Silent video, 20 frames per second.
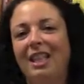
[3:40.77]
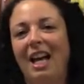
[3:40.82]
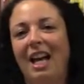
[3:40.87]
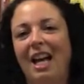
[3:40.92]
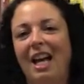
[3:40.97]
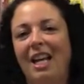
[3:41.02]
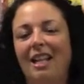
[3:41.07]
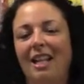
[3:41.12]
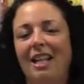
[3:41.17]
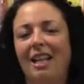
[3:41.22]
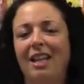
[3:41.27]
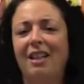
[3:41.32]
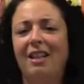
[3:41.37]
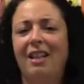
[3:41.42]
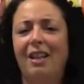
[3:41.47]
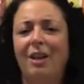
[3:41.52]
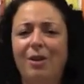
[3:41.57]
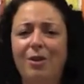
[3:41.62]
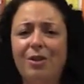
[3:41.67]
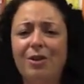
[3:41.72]
that
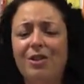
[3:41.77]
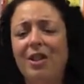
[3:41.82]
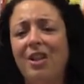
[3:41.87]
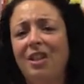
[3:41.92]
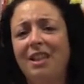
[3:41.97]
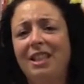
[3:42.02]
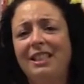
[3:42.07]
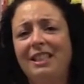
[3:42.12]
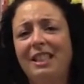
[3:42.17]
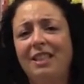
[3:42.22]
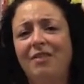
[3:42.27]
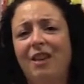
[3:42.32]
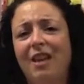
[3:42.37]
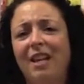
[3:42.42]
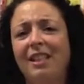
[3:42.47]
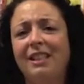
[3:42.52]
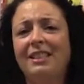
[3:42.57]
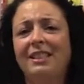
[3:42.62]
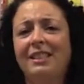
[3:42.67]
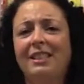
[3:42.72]
they host all these
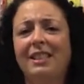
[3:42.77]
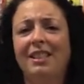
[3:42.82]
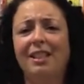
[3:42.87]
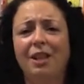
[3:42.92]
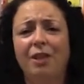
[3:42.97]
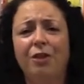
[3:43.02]
events.